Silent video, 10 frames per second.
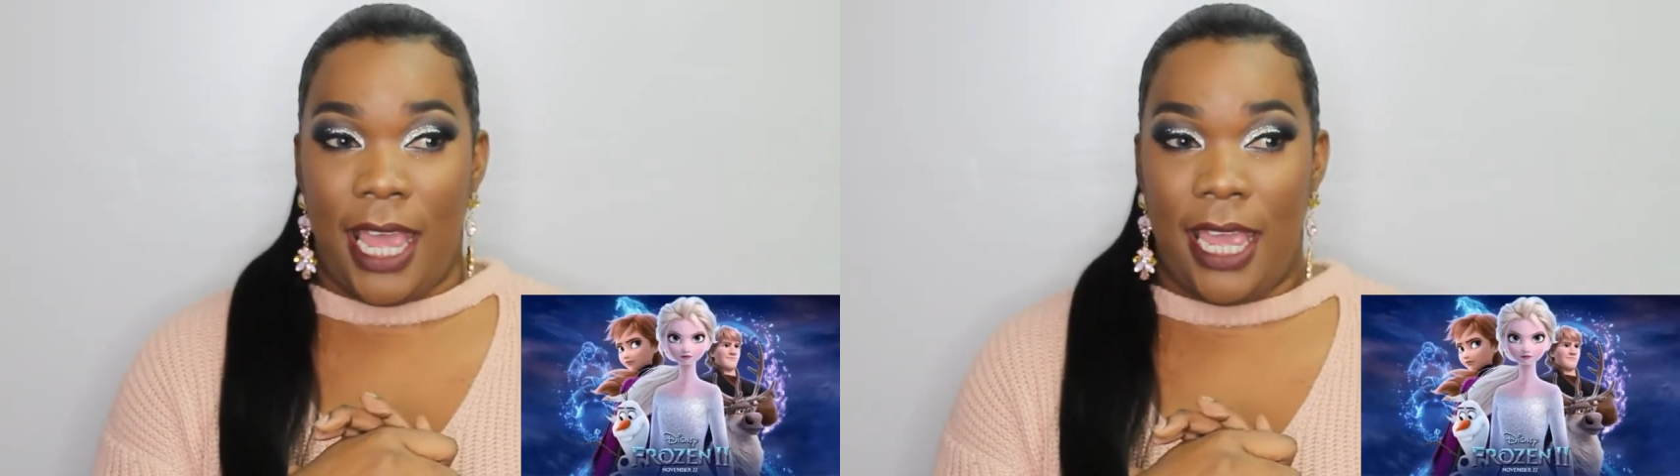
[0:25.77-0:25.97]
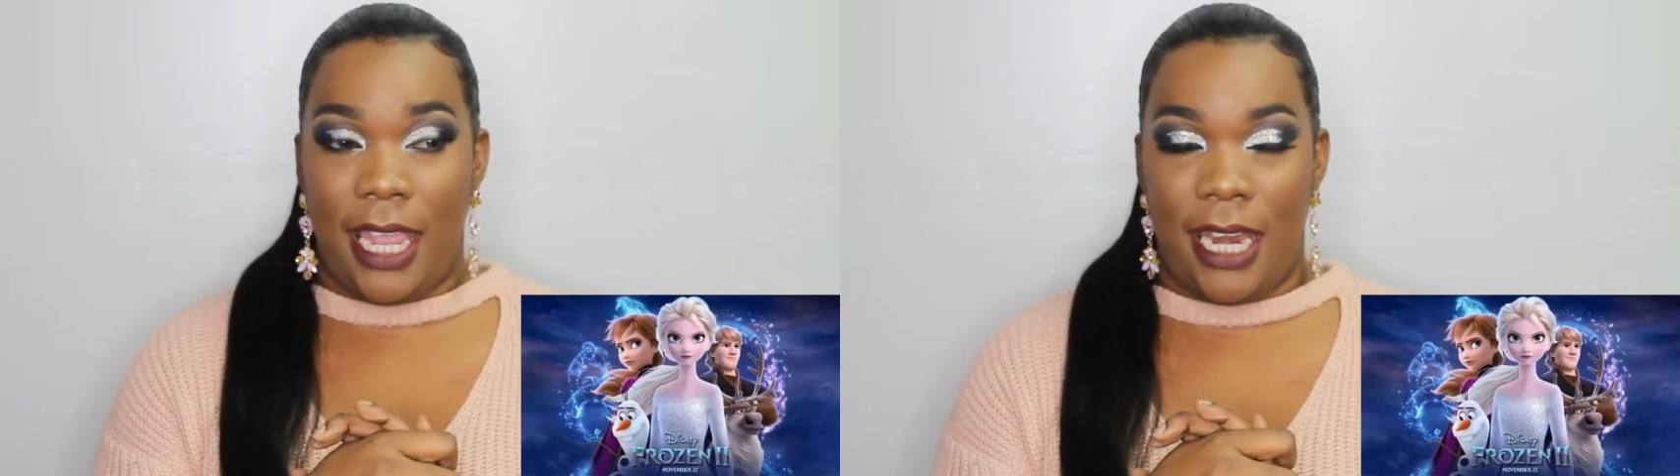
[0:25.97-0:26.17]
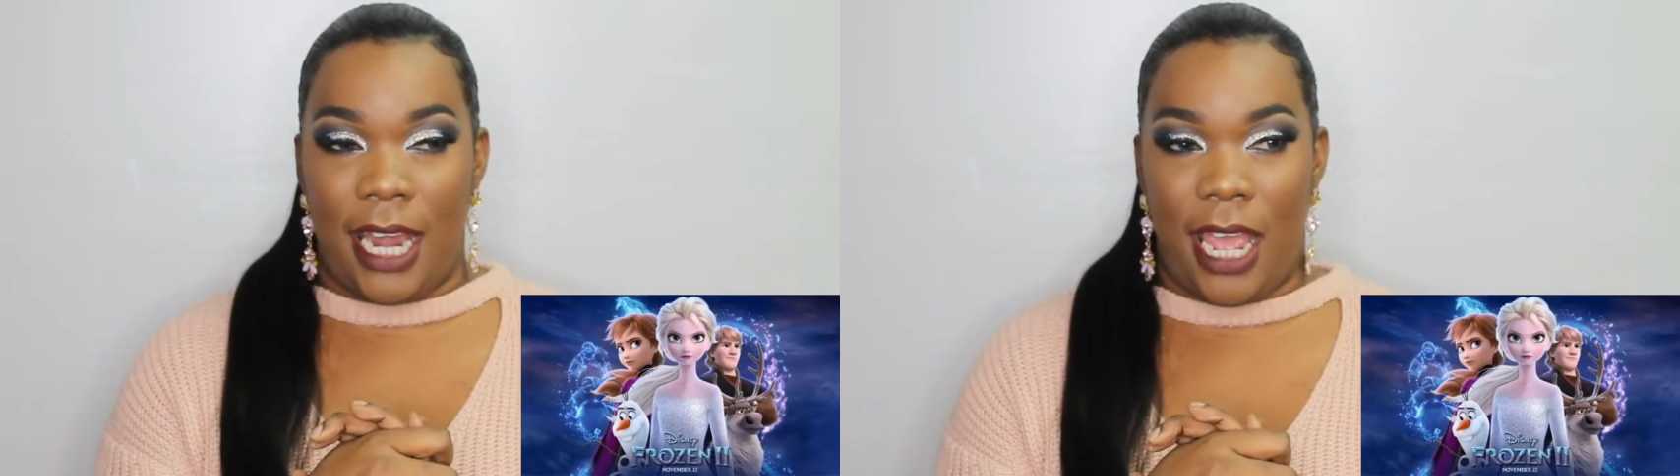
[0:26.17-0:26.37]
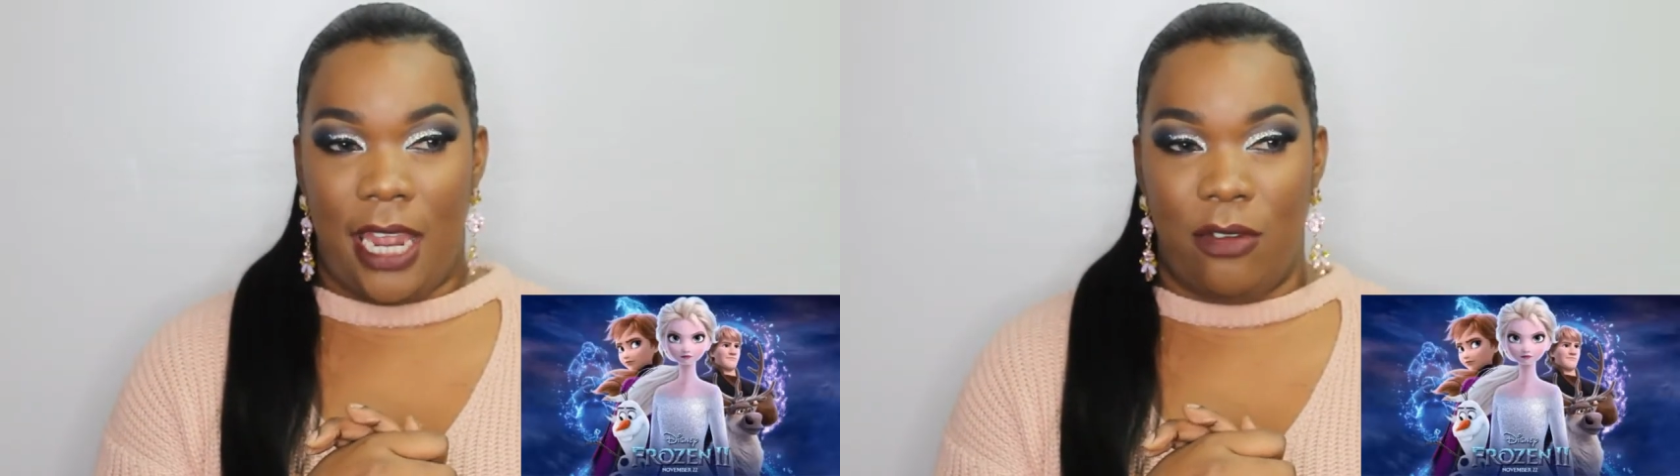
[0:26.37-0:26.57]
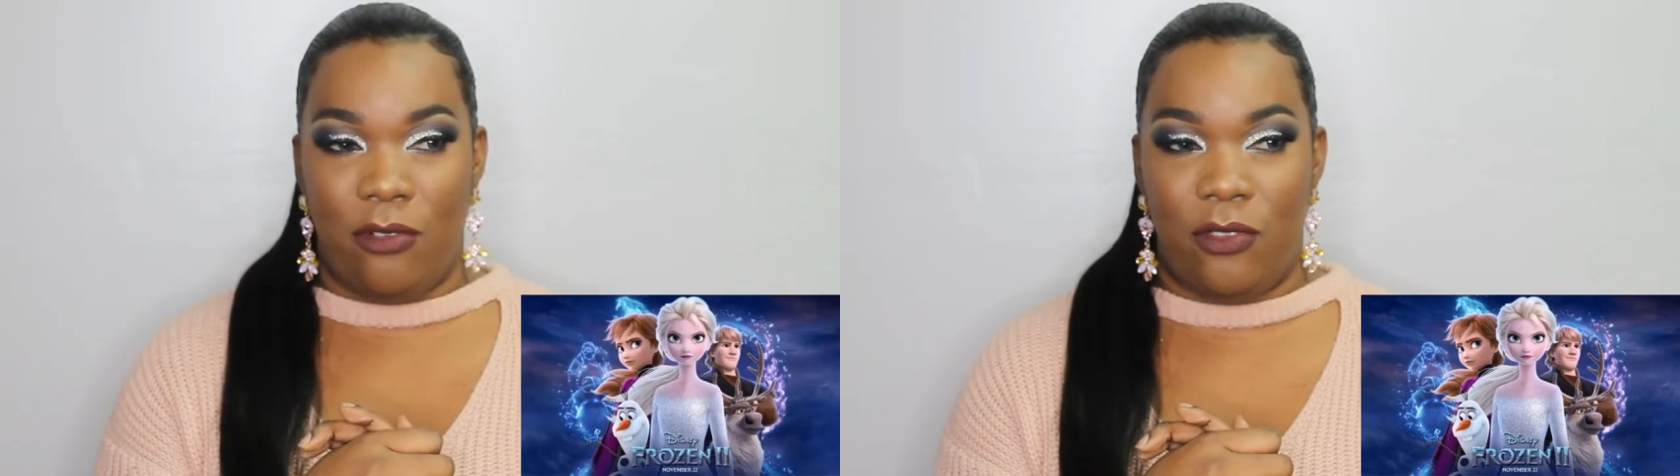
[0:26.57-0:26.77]
and
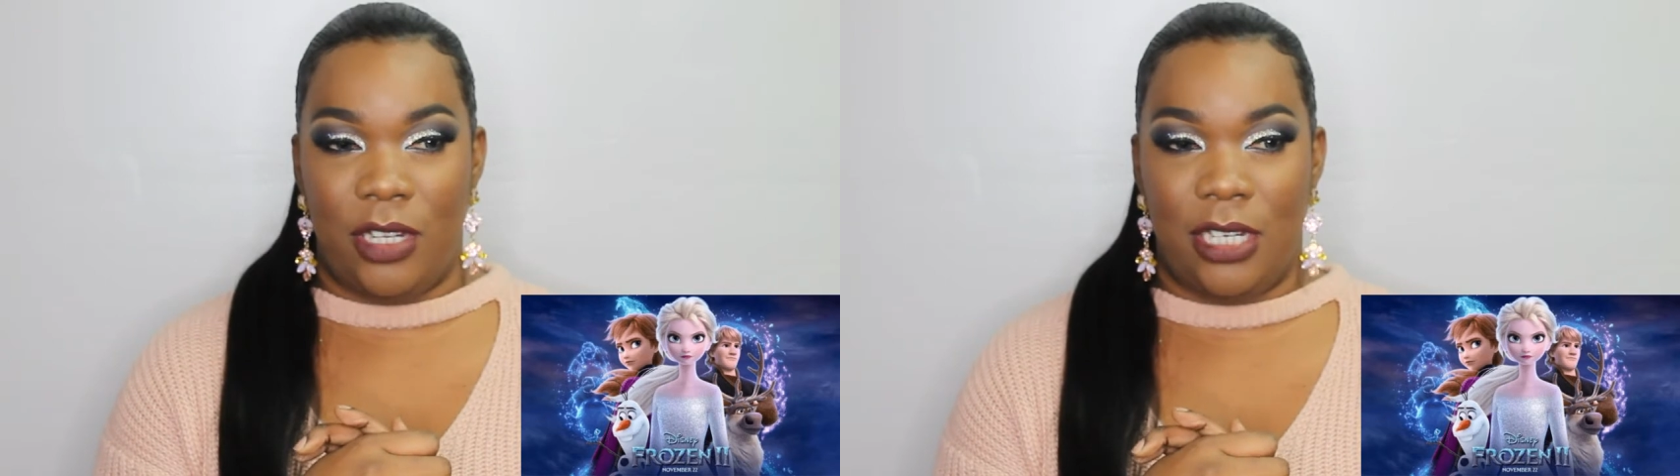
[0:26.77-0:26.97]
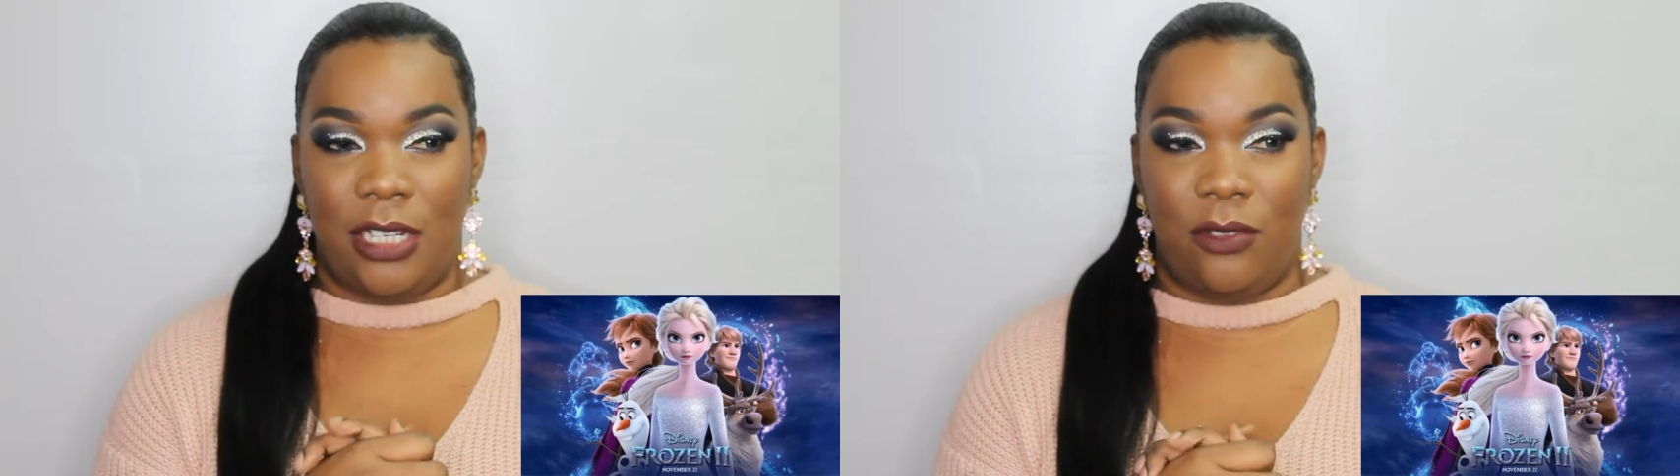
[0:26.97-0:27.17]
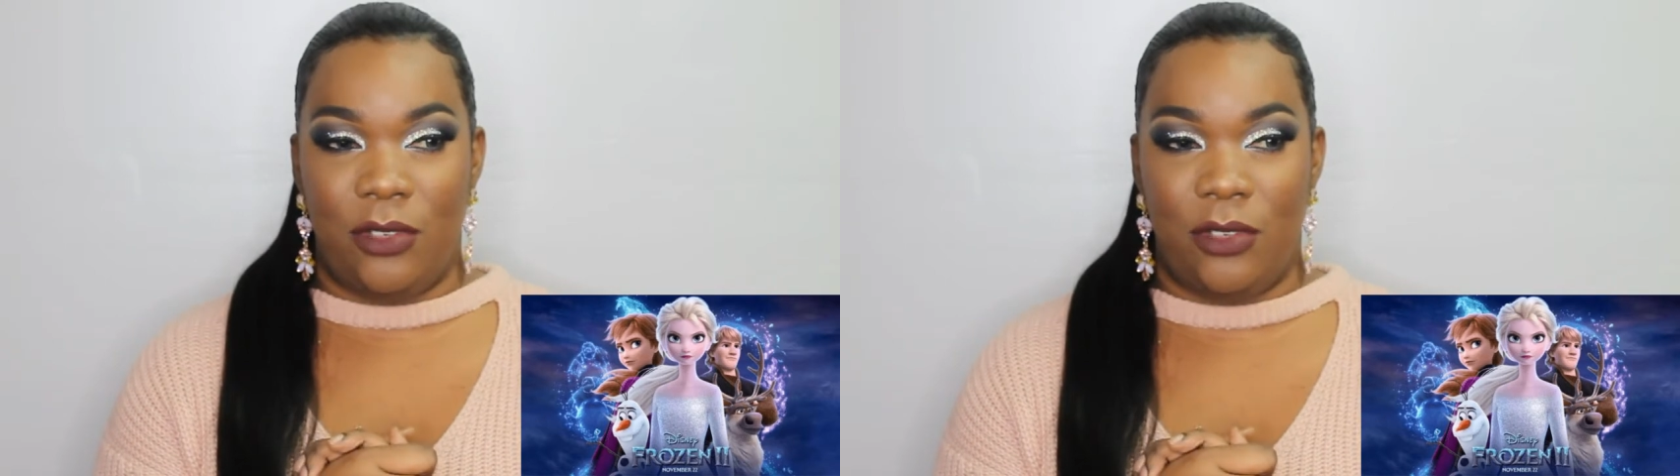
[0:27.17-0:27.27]
I really